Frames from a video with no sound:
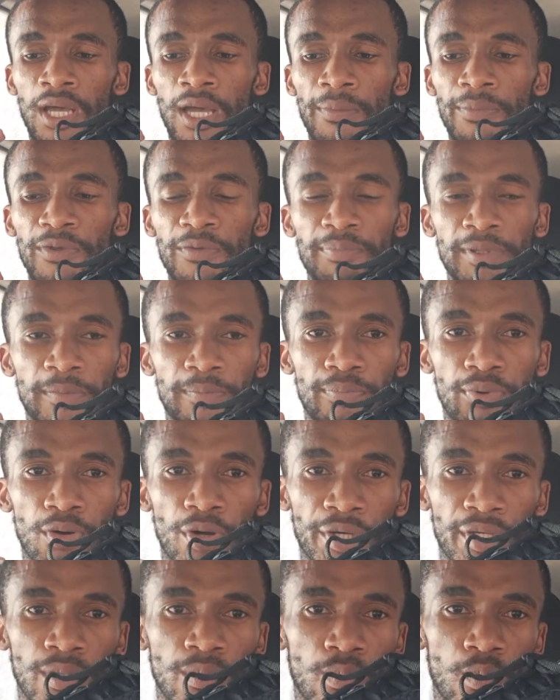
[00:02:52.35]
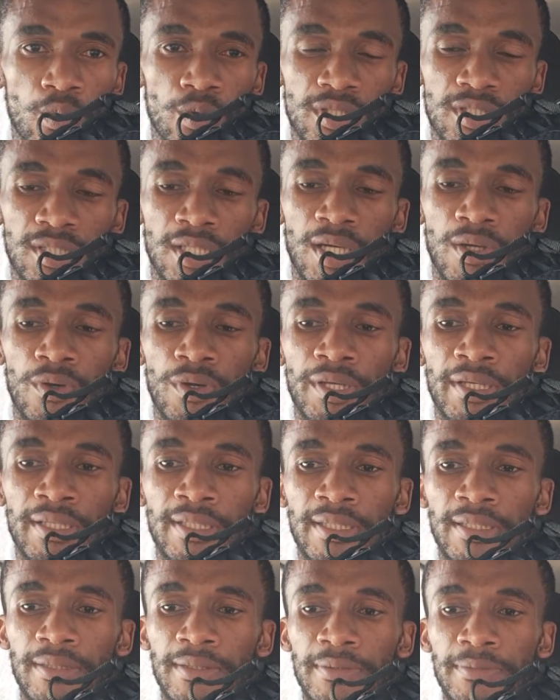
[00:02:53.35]
you've been pouring water on
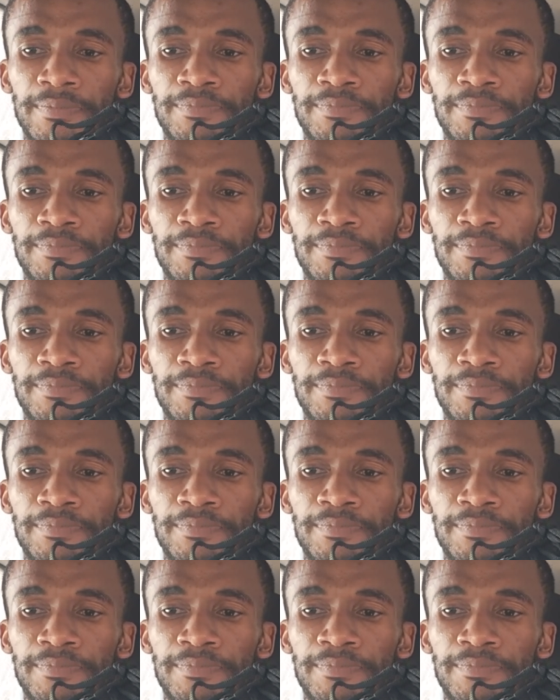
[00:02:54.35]
it,